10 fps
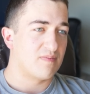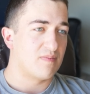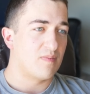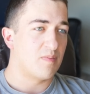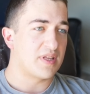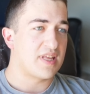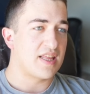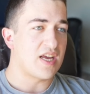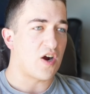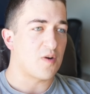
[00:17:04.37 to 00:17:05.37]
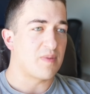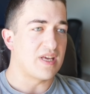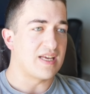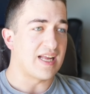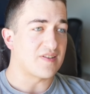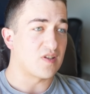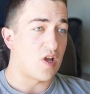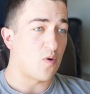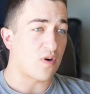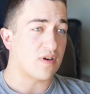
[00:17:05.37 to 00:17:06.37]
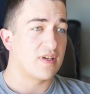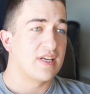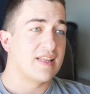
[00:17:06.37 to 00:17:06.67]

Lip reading: but then the RPE gets lower.